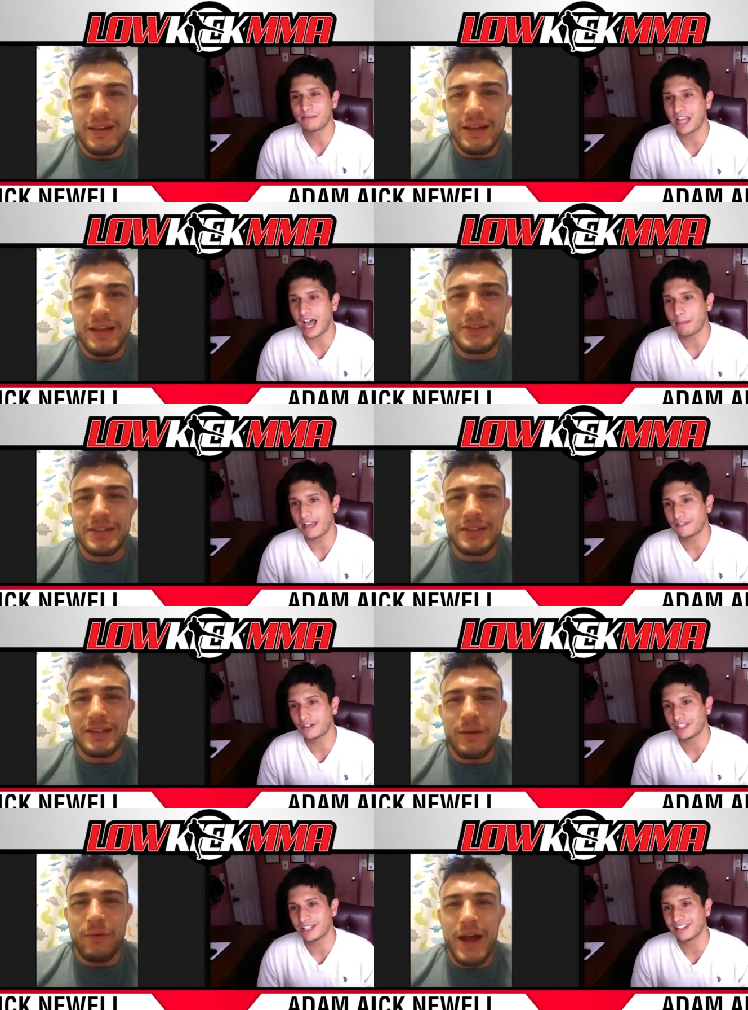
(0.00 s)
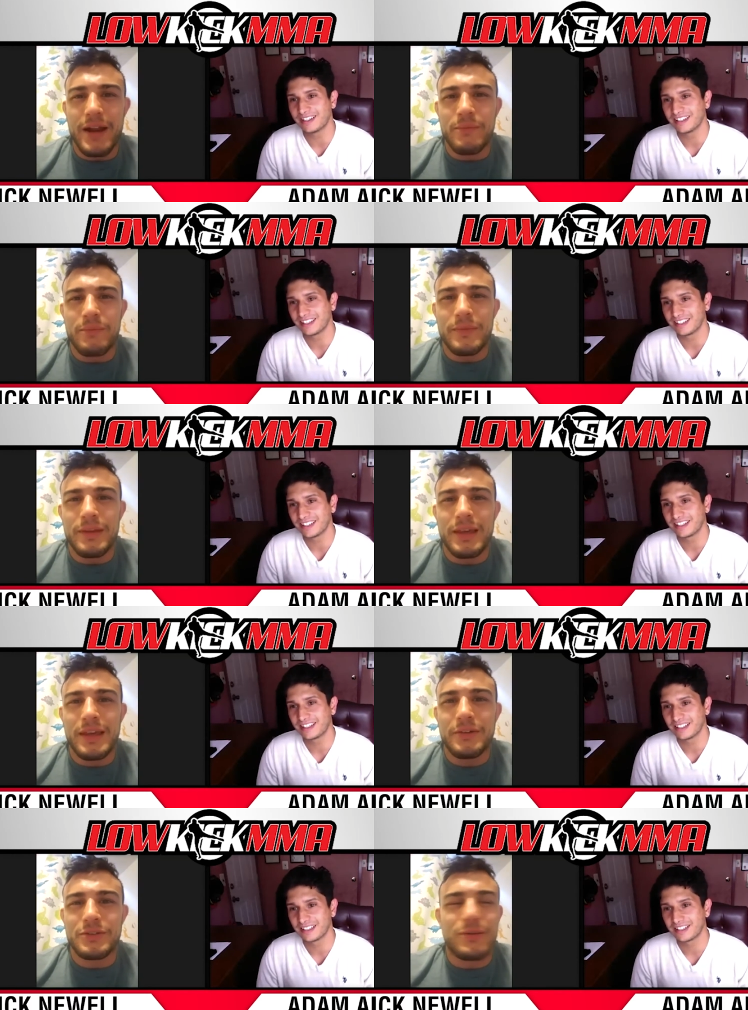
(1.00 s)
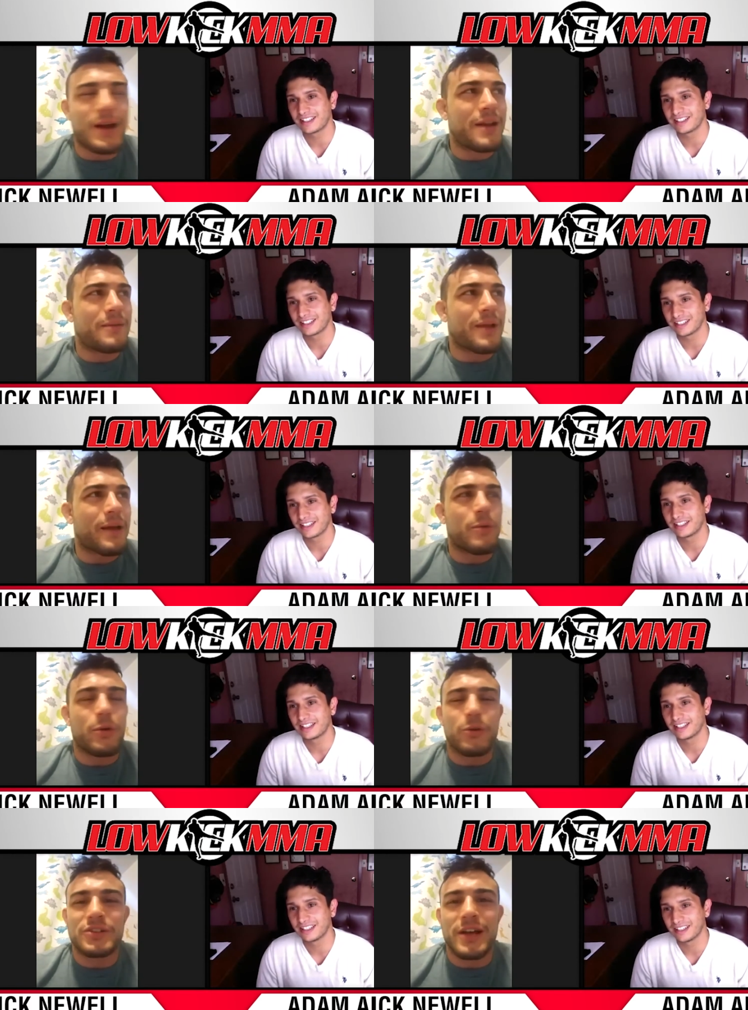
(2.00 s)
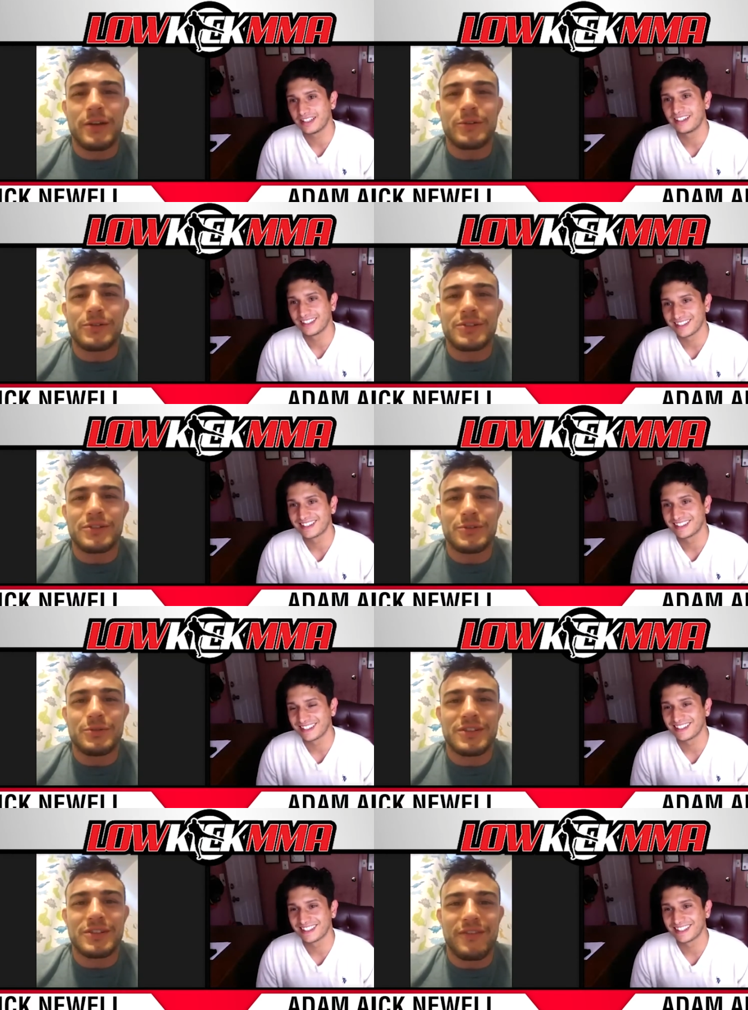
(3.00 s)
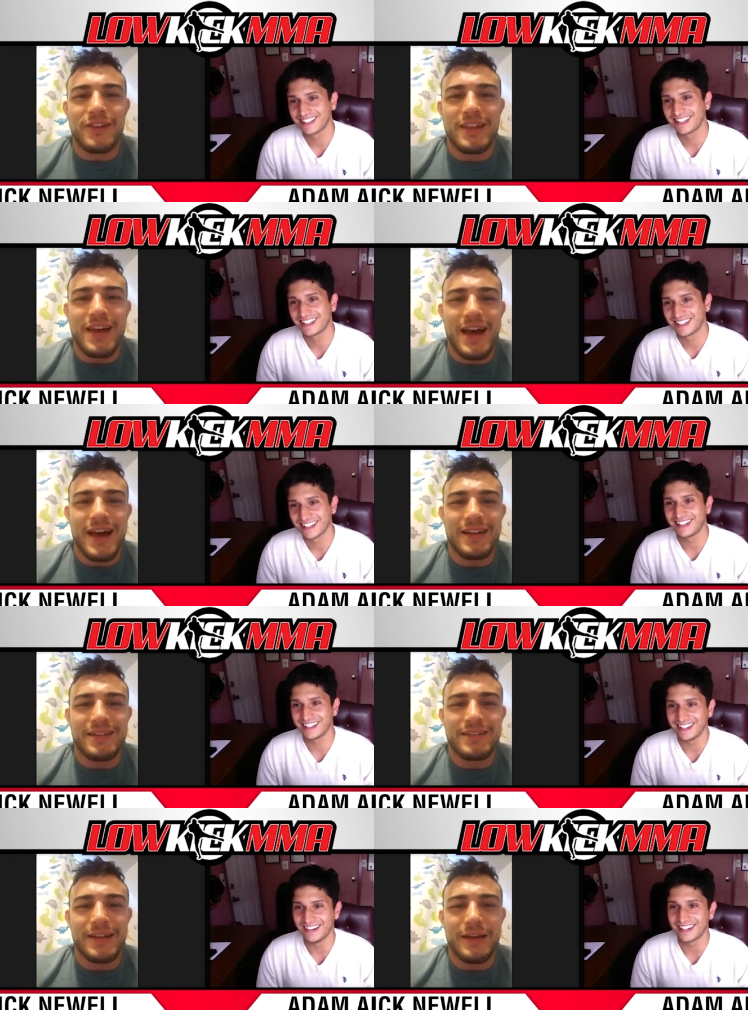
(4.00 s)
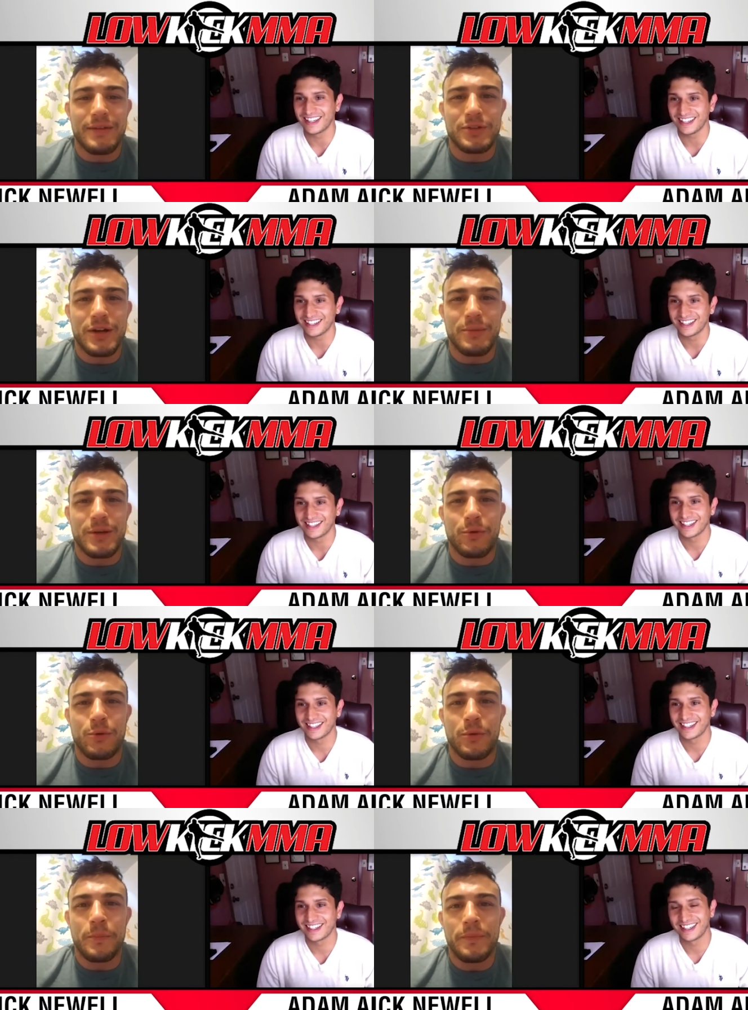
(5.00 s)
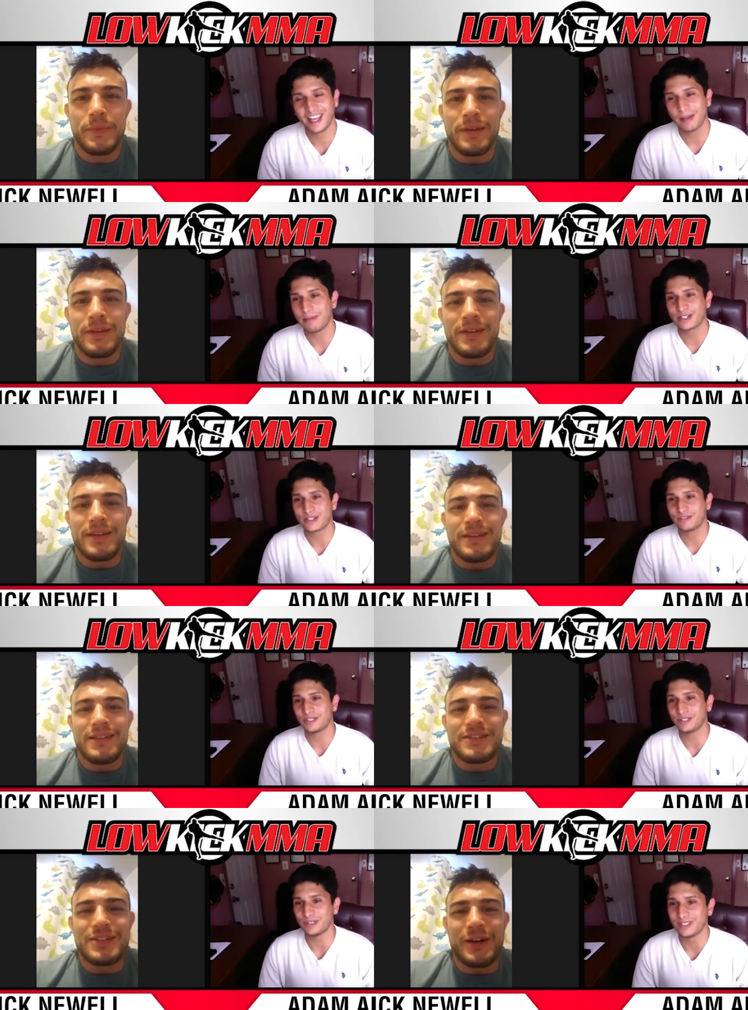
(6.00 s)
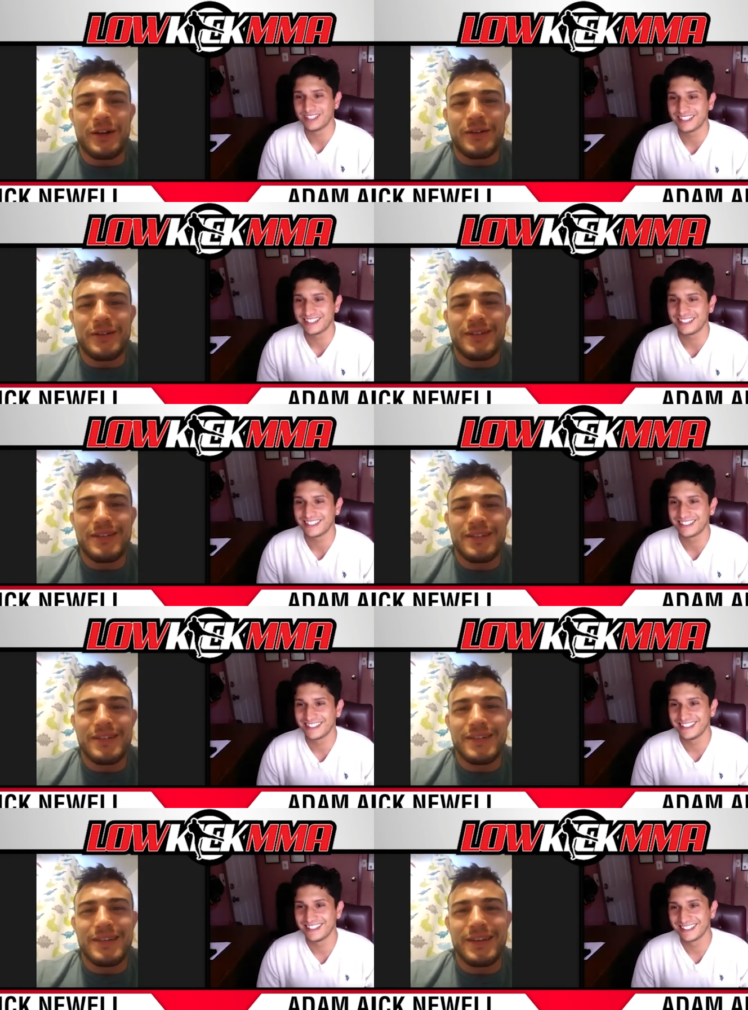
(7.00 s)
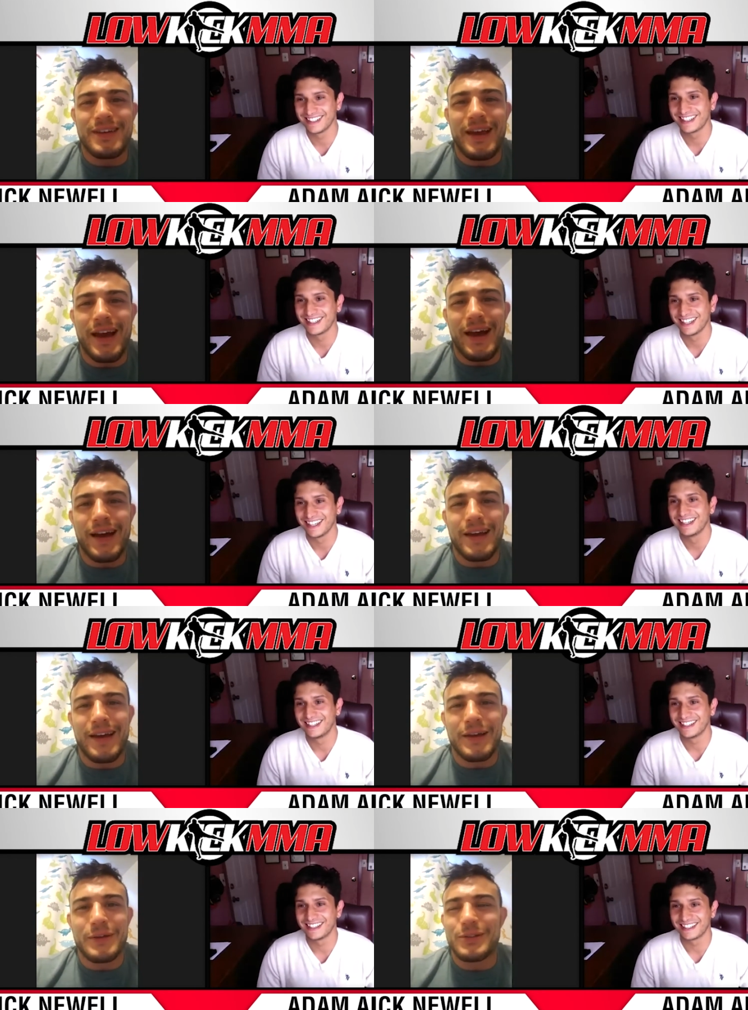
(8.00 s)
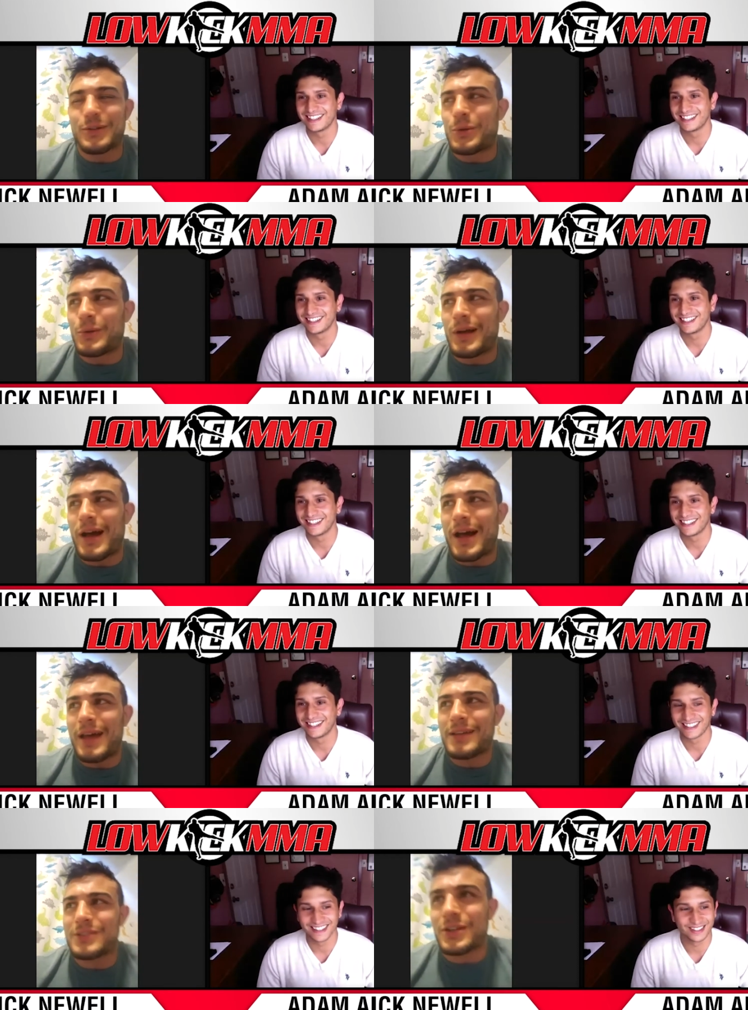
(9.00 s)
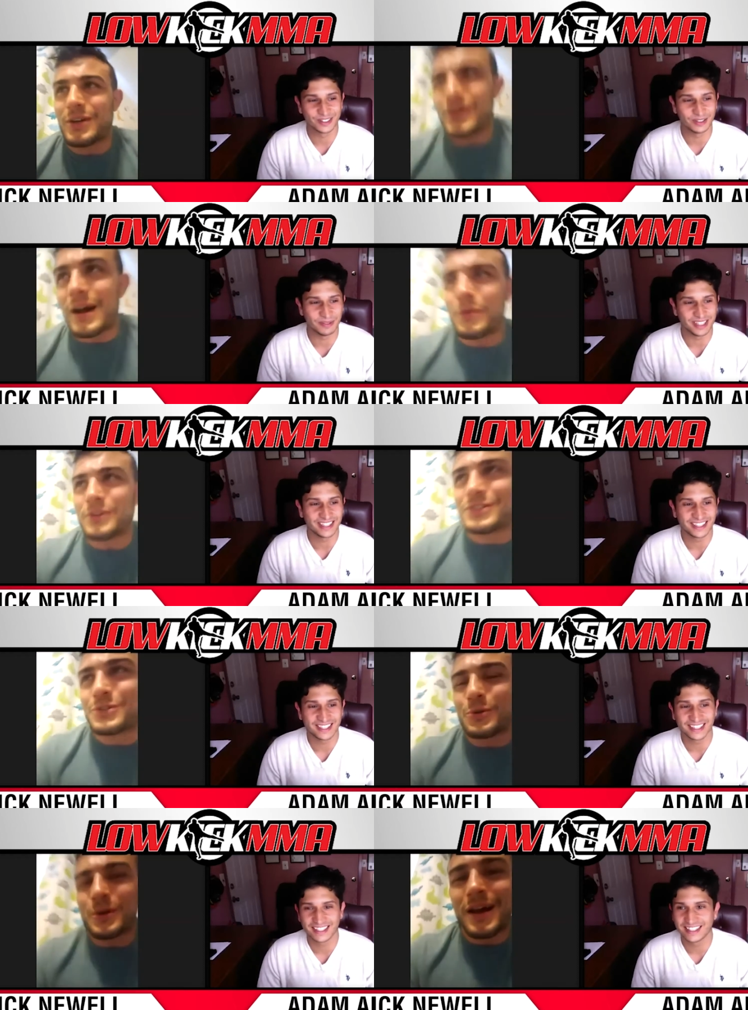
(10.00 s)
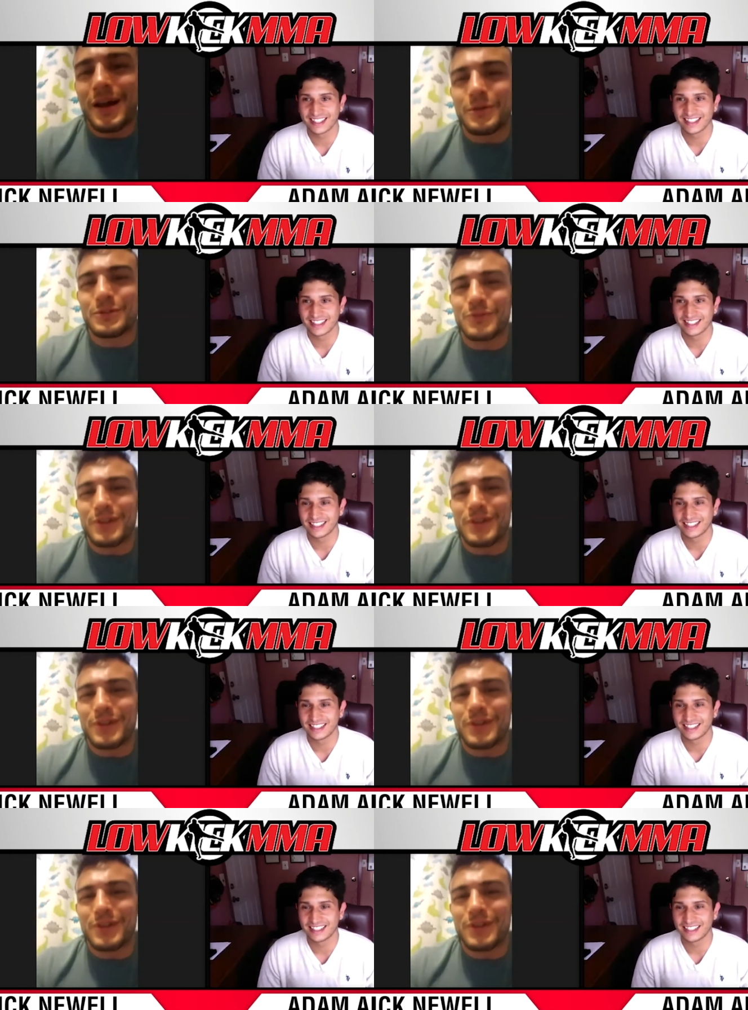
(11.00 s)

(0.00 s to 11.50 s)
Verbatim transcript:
Speaker 1: stop he was into like riding he was riding like motorcycles and doing stuff like that and like okay. trying to be cool
Speaker 2: he had better stuff to do
Speaker 1: yeah, yeah, he was a cool guy. So I wasn't a cool guy. I was a